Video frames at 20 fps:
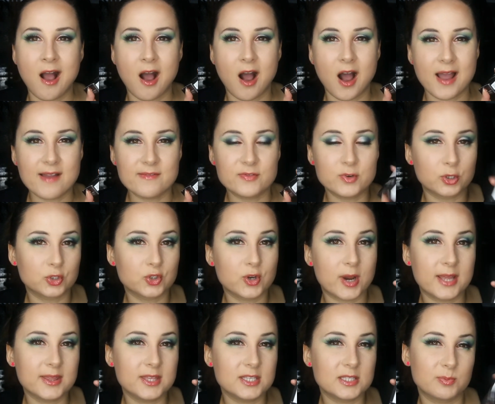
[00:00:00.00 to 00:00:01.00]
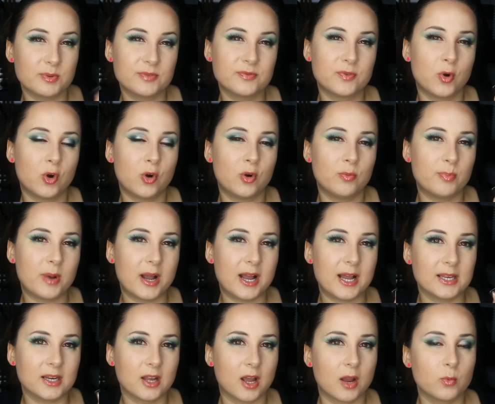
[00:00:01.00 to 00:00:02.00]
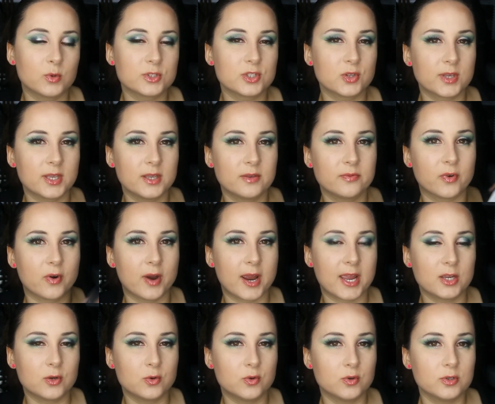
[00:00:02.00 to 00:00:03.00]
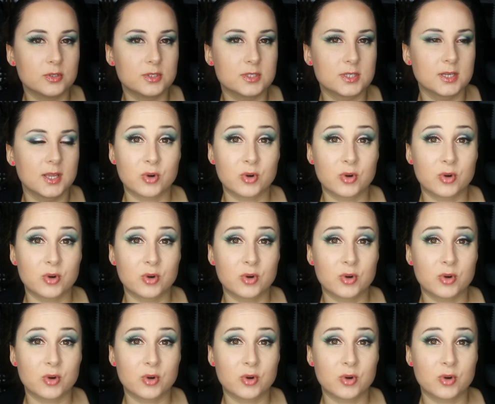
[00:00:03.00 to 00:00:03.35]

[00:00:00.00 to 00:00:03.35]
I have not tried this before, but I was looking for a good